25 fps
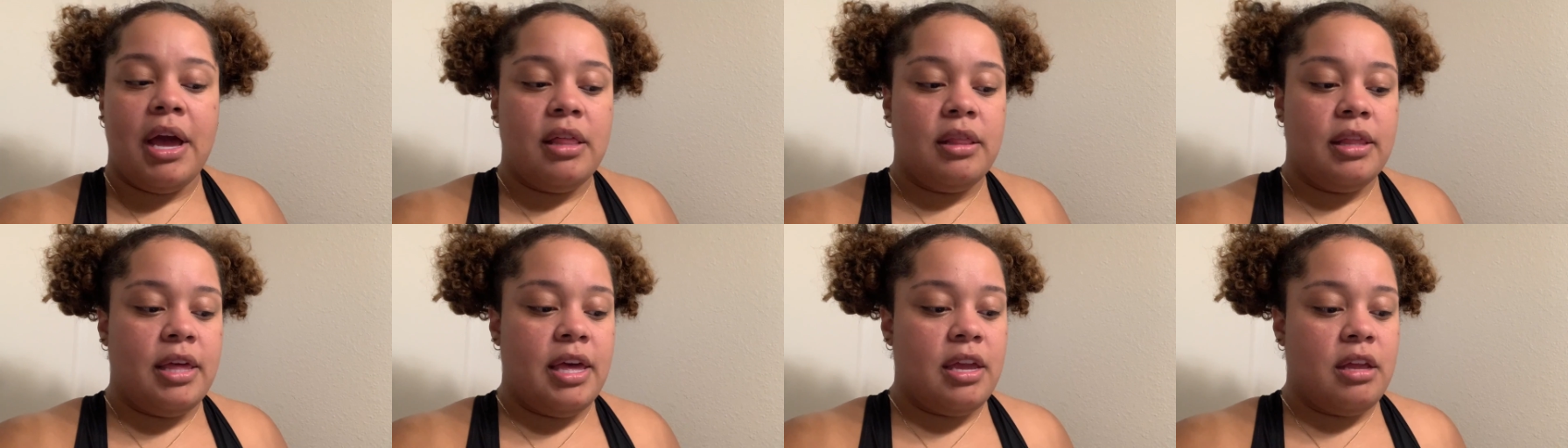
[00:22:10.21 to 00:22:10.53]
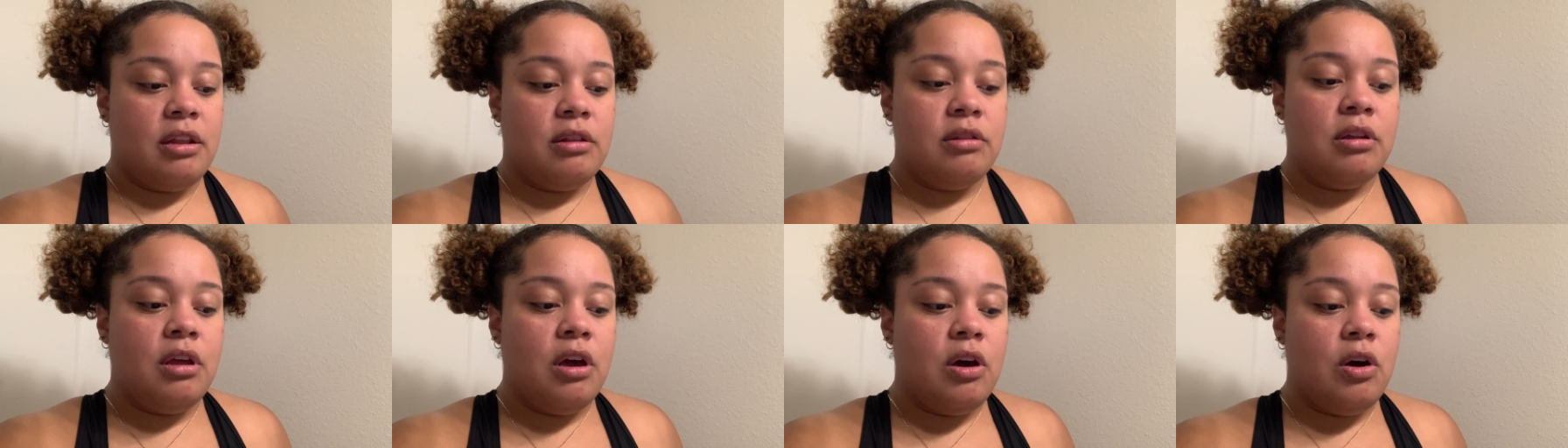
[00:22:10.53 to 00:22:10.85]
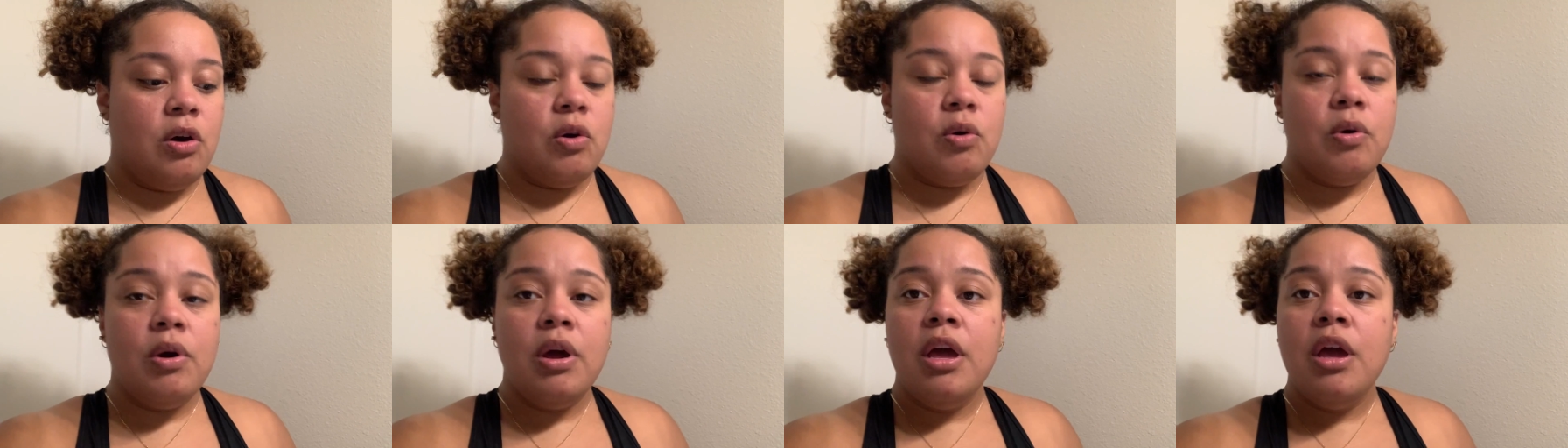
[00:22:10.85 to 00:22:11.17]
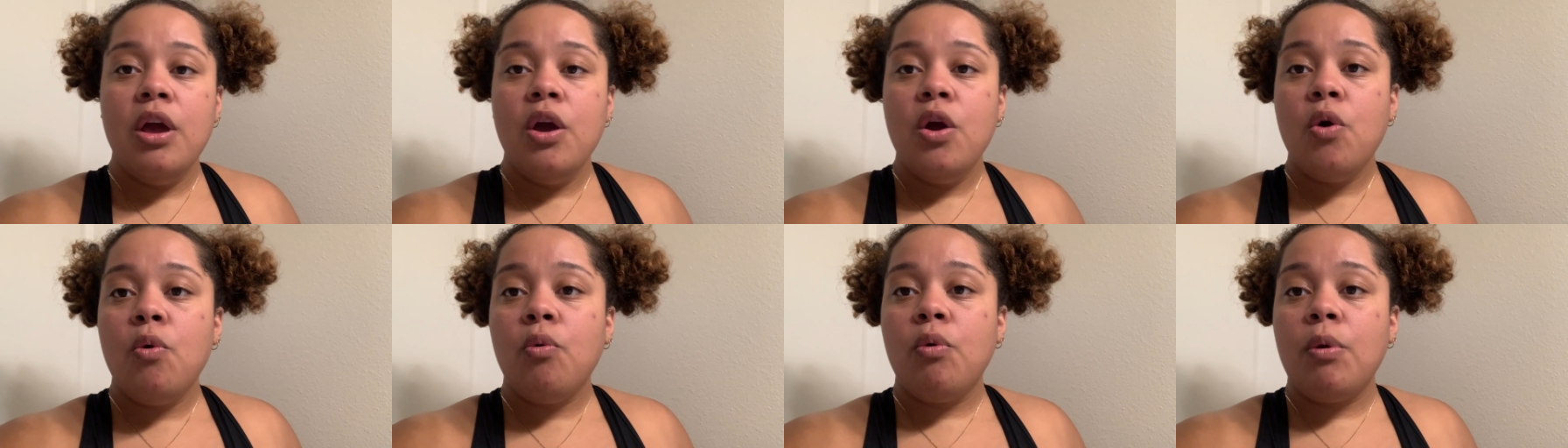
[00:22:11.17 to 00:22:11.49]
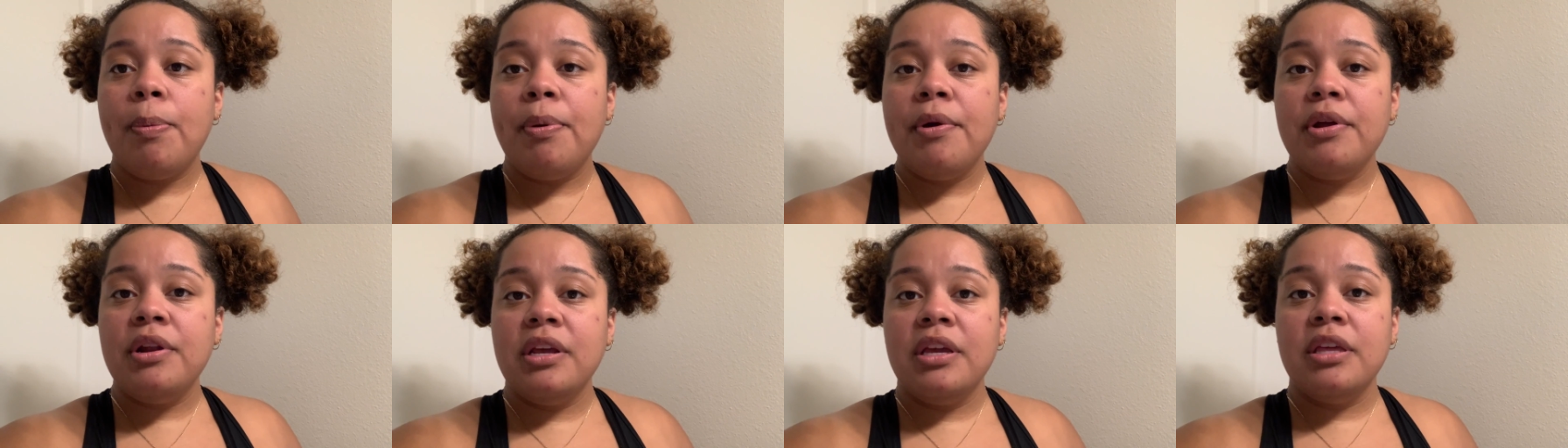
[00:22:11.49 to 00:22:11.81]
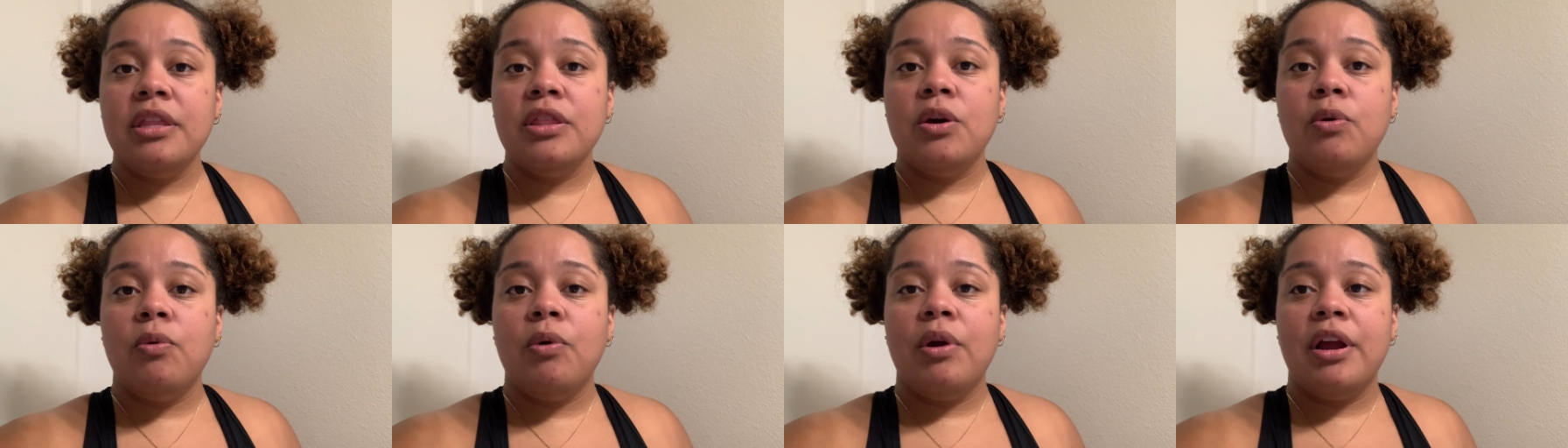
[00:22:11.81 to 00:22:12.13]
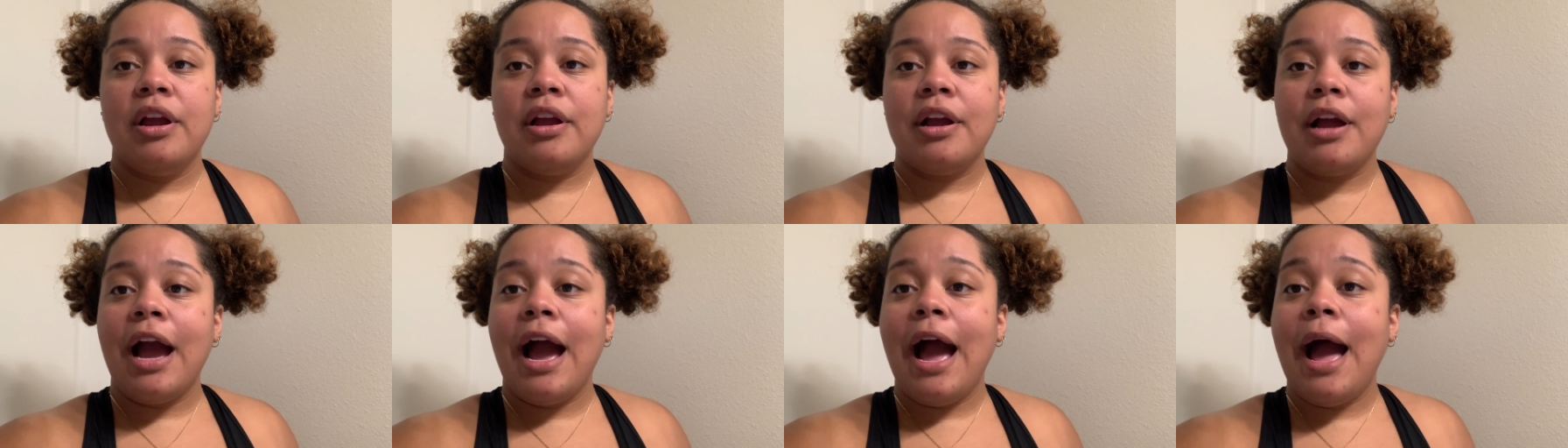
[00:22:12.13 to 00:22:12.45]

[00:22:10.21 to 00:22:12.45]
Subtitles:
Like, no, we're putting in the work.